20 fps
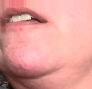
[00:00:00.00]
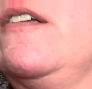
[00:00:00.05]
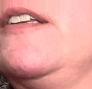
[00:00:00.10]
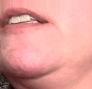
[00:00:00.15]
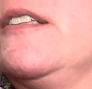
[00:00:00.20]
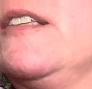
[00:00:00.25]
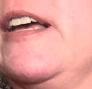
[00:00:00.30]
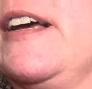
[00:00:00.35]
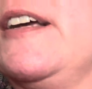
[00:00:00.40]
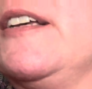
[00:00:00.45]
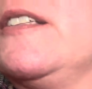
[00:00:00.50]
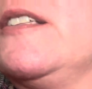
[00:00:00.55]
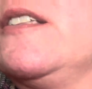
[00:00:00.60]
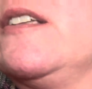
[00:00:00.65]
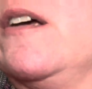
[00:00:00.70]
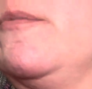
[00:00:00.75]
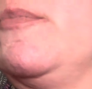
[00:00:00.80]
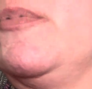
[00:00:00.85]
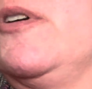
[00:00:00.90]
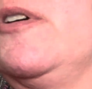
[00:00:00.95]
It's like a
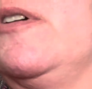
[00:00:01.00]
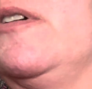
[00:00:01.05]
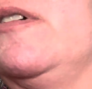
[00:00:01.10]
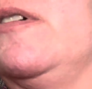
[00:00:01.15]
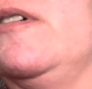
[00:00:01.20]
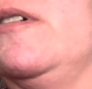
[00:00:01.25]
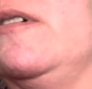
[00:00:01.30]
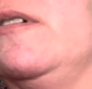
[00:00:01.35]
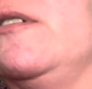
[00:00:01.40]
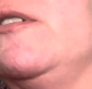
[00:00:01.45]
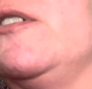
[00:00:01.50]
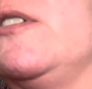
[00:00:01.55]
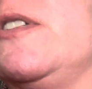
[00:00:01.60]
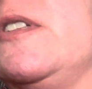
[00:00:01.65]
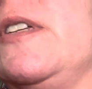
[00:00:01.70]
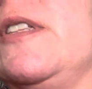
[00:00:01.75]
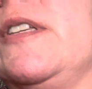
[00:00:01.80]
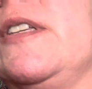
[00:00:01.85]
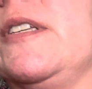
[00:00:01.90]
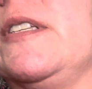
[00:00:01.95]
sunburn just
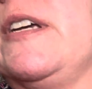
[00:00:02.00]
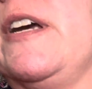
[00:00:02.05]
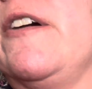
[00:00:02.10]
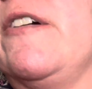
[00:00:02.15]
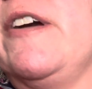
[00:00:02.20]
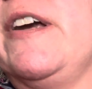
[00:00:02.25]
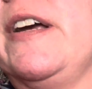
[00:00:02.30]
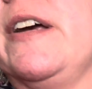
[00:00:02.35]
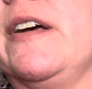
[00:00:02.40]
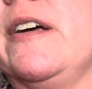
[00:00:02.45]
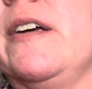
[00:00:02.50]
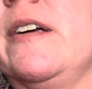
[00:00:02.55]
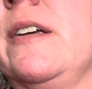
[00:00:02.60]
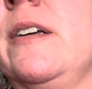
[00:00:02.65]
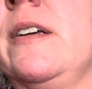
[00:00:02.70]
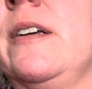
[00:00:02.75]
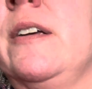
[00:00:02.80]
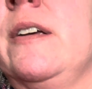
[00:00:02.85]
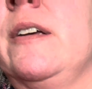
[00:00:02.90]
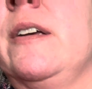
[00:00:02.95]
in this area.
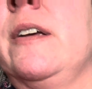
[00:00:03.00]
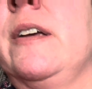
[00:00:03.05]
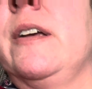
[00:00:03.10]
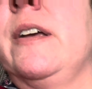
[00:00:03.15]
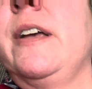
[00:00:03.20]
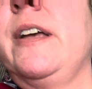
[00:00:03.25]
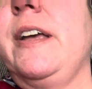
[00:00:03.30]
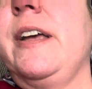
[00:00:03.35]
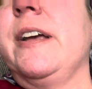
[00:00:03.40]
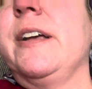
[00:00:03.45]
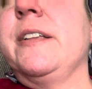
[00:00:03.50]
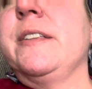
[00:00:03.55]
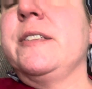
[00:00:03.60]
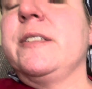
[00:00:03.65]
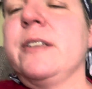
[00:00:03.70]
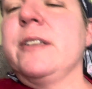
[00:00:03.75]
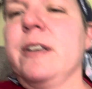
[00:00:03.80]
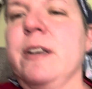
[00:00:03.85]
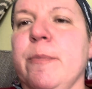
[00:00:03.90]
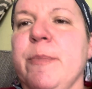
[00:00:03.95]
And
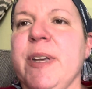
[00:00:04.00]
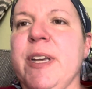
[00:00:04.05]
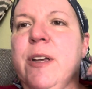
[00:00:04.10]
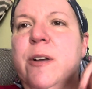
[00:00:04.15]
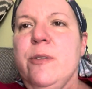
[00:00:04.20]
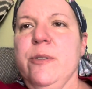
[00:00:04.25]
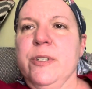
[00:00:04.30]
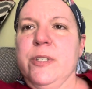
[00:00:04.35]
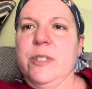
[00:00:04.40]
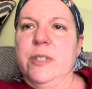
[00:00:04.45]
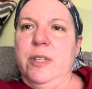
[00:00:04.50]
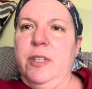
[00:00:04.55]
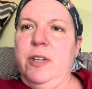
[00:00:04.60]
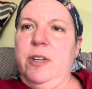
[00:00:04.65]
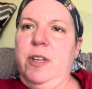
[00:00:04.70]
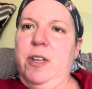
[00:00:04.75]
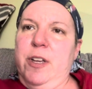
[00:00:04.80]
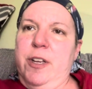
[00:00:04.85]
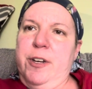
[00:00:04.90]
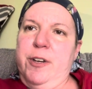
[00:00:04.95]
it goes a
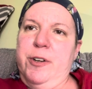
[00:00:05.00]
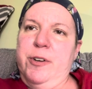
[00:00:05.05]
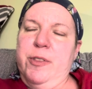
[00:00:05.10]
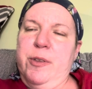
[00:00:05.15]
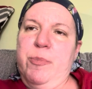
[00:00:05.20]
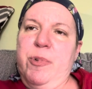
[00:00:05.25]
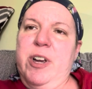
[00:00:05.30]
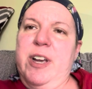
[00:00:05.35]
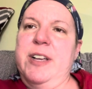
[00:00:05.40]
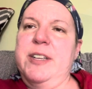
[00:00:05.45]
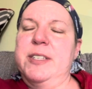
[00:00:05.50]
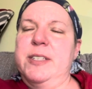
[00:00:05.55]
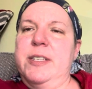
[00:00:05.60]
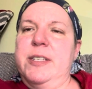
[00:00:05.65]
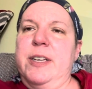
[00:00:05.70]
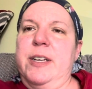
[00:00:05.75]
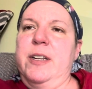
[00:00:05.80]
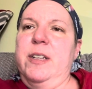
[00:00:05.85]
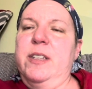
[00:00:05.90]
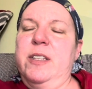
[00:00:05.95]
little under the breast
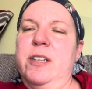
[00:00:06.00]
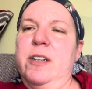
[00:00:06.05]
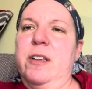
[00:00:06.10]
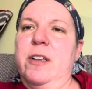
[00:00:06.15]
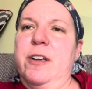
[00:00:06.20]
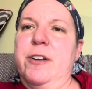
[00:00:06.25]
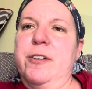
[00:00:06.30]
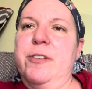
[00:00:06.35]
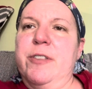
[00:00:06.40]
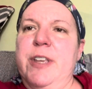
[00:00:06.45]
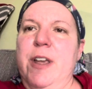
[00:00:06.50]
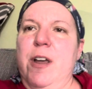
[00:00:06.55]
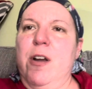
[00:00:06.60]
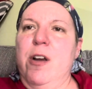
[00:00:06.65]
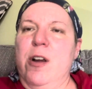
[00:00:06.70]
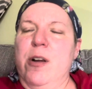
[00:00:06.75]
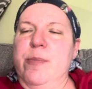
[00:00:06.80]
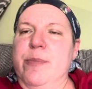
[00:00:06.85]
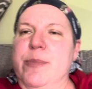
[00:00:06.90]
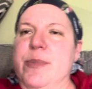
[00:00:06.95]
and a little under the
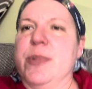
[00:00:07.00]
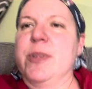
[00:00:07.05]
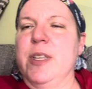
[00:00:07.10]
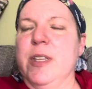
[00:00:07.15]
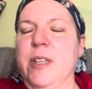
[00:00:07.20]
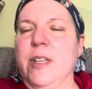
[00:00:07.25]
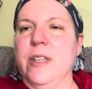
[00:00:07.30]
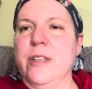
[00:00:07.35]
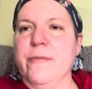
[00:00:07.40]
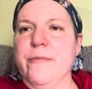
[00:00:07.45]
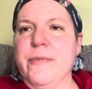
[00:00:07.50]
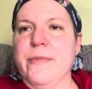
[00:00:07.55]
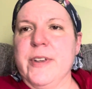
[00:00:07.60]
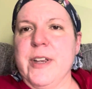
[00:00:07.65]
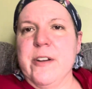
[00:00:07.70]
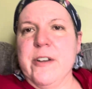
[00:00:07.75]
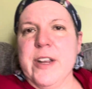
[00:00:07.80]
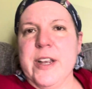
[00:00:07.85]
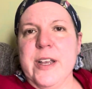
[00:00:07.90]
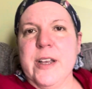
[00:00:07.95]
arms in the lymph
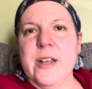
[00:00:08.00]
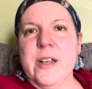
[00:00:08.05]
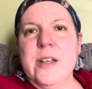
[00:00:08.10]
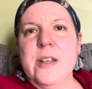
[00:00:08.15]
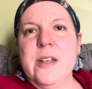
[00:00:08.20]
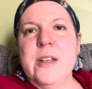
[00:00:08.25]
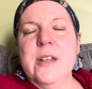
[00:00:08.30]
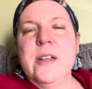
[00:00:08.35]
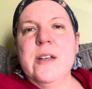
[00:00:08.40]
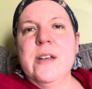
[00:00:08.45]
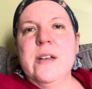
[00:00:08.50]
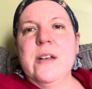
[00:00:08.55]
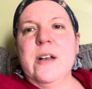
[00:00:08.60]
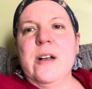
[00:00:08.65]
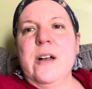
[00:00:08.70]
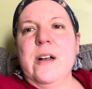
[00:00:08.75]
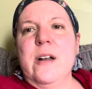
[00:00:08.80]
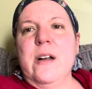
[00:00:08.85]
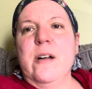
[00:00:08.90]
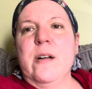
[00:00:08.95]
area.
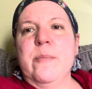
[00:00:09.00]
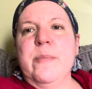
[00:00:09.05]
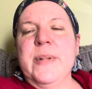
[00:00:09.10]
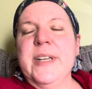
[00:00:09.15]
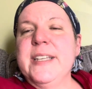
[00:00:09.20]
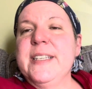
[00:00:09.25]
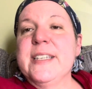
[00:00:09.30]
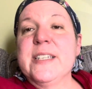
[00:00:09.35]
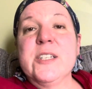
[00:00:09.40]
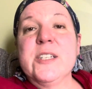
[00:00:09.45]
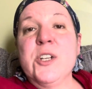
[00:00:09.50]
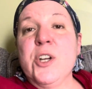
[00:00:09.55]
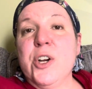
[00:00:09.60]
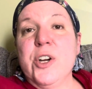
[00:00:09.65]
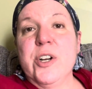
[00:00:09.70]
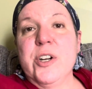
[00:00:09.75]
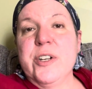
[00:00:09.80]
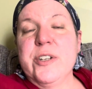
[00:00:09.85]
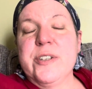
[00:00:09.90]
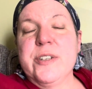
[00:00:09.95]
It doesn't
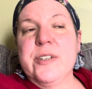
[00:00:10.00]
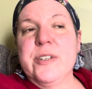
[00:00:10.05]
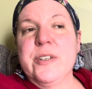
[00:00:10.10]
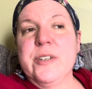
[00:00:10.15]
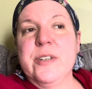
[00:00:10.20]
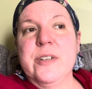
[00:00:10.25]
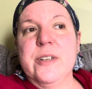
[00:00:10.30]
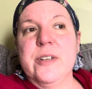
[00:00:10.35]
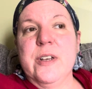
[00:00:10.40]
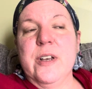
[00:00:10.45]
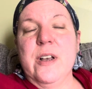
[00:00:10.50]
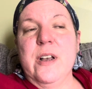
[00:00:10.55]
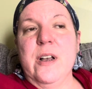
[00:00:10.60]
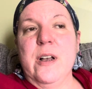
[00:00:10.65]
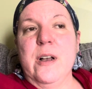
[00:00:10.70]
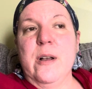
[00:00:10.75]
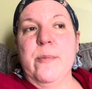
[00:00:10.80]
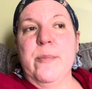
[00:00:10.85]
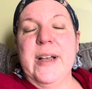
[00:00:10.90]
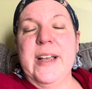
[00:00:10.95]
hurt.
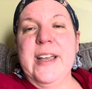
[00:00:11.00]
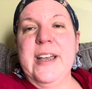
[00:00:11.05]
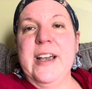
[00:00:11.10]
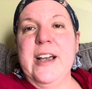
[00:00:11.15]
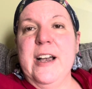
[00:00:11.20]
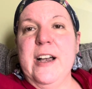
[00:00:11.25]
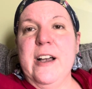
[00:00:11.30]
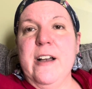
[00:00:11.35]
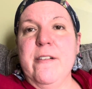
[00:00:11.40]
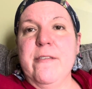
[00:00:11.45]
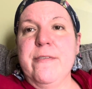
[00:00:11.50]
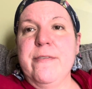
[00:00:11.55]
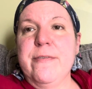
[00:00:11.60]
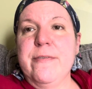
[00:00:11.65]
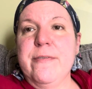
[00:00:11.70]
I have